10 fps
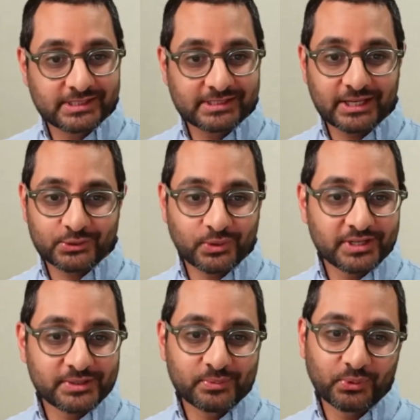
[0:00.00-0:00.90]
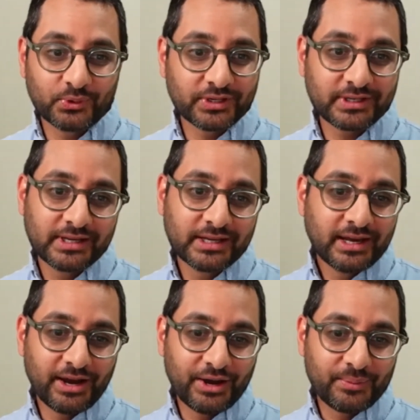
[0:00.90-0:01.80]
is. That's why it's important.
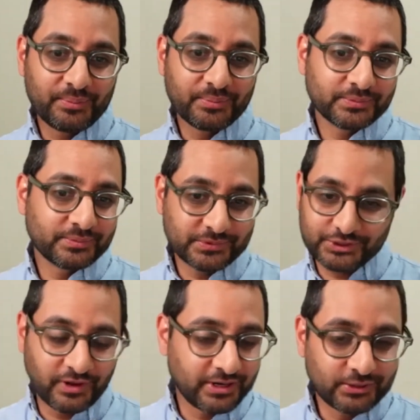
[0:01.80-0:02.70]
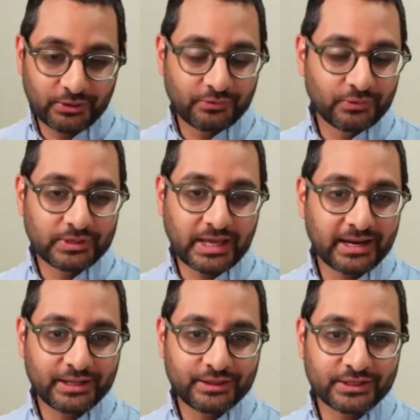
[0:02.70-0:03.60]
Shefali, I don't know if you want to add
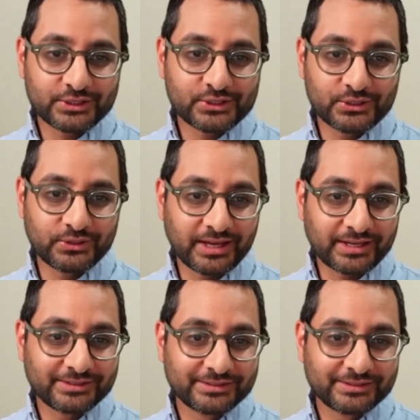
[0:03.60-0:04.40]
anything to that.